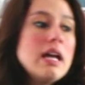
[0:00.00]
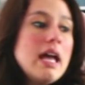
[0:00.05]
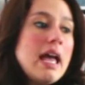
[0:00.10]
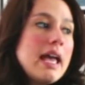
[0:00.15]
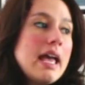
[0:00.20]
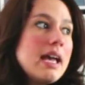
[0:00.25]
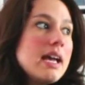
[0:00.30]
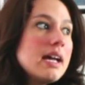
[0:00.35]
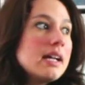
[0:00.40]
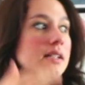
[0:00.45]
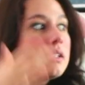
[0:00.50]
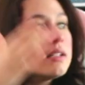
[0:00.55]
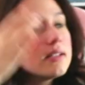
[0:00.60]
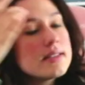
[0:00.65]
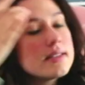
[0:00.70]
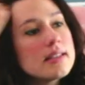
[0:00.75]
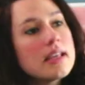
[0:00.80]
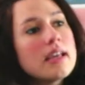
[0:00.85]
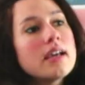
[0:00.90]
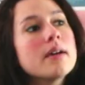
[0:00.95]
And
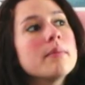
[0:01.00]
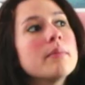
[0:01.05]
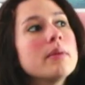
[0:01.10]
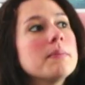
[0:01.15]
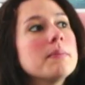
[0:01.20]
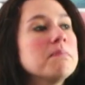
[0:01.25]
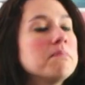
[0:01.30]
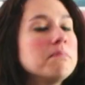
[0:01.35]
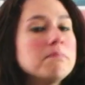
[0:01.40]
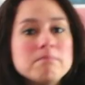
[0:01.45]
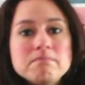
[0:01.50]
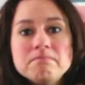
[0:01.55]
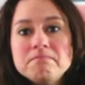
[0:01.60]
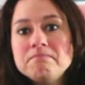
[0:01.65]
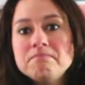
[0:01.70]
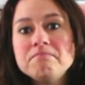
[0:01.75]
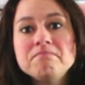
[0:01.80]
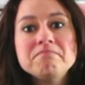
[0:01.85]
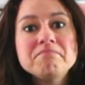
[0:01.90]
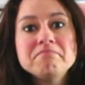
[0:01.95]
Sam
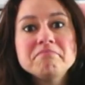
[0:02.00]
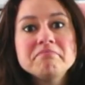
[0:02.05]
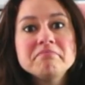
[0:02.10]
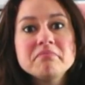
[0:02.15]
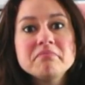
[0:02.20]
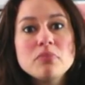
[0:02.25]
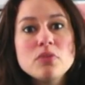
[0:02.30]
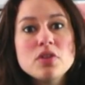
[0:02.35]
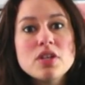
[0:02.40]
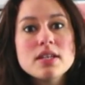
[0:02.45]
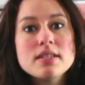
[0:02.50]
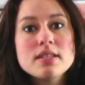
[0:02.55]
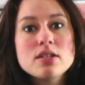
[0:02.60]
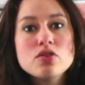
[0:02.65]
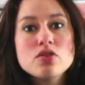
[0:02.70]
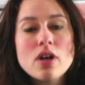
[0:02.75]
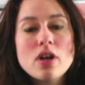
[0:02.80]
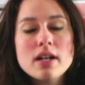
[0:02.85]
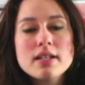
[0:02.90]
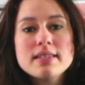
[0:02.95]
doesn't
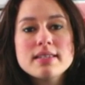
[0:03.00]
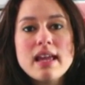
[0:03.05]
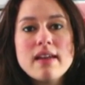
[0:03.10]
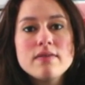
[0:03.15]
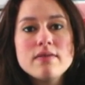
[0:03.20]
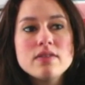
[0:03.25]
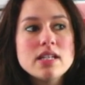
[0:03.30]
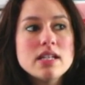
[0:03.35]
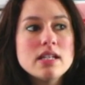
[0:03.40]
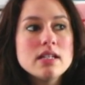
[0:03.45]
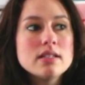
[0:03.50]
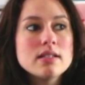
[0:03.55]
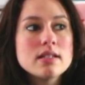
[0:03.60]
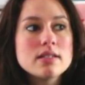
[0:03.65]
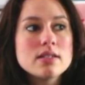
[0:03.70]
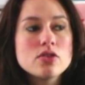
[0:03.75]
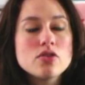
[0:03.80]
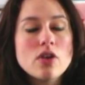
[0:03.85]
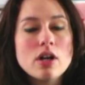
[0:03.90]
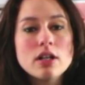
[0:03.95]
try to save Dean,
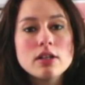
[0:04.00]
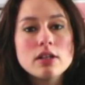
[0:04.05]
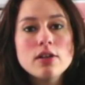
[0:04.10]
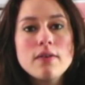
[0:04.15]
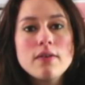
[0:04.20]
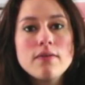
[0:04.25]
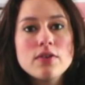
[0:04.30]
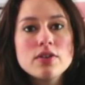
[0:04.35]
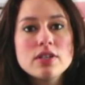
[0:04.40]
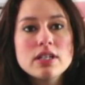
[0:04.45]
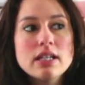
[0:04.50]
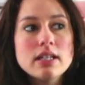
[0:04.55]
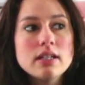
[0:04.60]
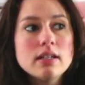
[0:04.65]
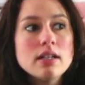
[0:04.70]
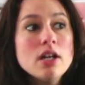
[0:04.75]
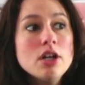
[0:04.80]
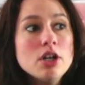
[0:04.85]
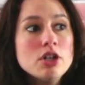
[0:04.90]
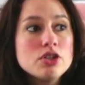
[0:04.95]
doesn't try to look for Dean,
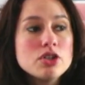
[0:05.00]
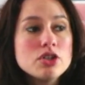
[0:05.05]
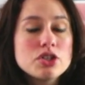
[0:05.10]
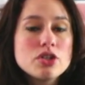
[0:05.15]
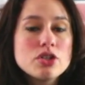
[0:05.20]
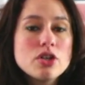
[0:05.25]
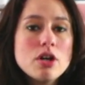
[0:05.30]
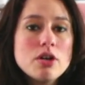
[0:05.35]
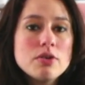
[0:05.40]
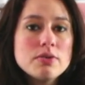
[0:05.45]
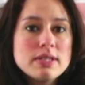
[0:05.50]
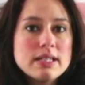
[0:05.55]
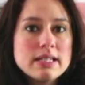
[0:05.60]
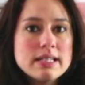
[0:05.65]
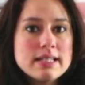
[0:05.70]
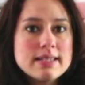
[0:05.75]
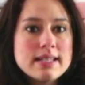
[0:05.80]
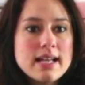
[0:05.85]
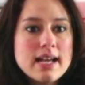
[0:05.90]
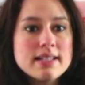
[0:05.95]
just goes and
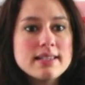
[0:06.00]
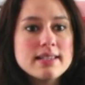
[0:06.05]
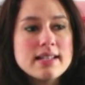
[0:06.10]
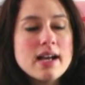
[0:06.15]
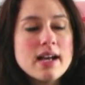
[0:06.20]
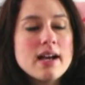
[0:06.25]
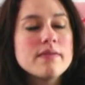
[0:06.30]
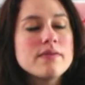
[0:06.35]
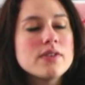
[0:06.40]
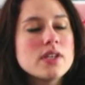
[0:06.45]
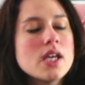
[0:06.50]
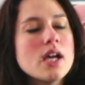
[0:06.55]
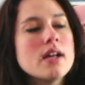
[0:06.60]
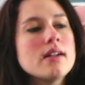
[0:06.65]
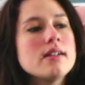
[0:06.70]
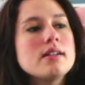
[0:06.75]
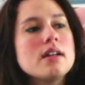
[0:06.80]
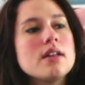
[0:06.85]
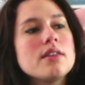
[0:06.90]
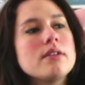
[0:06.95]
decides to have yet
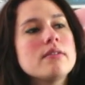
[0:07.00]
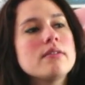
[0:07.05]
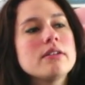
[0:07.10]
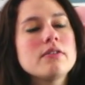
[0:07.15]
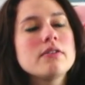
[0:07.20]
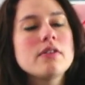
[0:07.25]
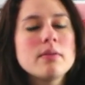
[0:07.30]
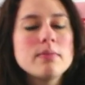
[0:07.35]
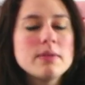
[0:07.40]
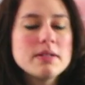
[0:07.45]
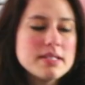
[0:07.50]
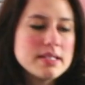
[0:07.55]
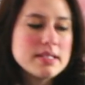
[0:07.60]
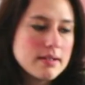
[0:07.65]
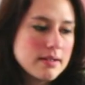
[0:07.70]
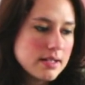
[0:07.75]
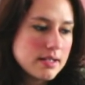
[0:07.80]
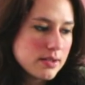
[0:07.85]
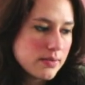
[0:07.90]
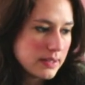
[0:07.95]
another incredibly
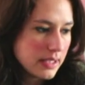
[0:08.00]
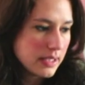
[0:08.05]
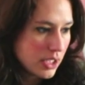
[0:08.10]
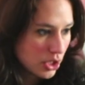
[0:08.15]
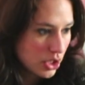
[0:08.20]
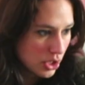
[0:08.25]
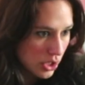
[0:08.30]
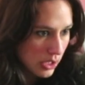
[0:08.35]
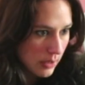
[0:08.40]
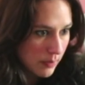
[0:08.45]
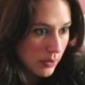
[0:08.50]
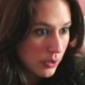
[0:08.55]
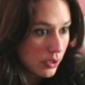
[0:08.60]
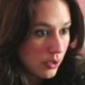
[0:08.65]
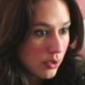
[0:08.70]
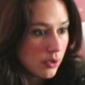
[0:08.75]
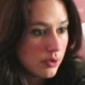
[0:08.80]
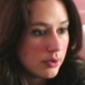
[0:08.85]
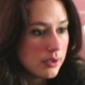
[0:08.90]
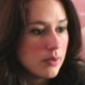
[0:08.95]
serious relationship with a
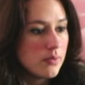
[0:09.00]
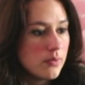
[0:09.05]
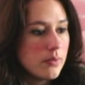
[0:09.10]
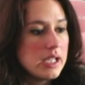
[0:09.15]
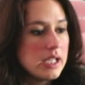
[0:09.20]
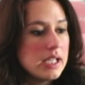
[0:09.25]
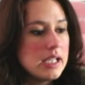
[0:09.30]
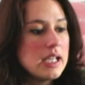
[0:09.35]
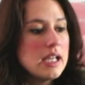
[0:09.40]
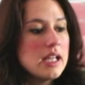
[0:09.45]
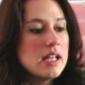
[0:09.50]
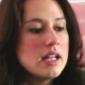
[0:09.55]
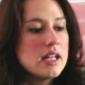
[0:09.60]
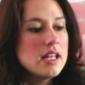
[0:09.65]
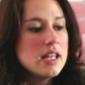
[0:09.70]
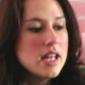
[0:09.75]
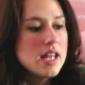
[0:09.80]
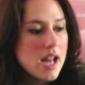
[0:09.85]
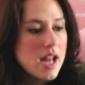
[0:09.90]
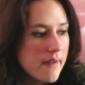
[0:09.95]
girl that we
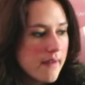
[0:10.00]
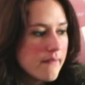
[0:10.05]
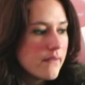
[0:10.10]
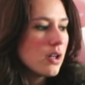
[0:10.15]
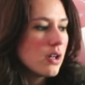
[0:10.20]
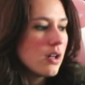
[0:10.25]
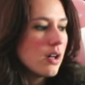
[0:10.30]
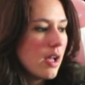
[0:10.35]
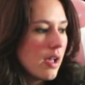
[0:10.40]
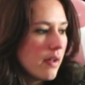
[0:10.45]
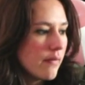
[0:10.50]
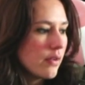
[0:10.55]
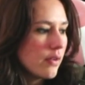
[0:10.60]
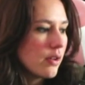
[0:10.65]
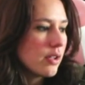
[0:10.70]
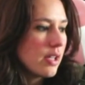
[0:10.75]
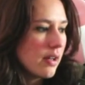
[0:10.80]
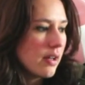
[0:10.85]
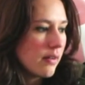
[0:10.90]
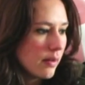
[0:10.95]
never ever
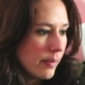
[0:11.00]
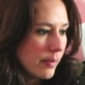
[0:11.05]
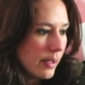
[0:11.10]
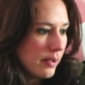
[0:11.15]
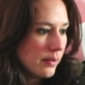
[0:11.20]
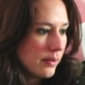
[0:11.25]
care about.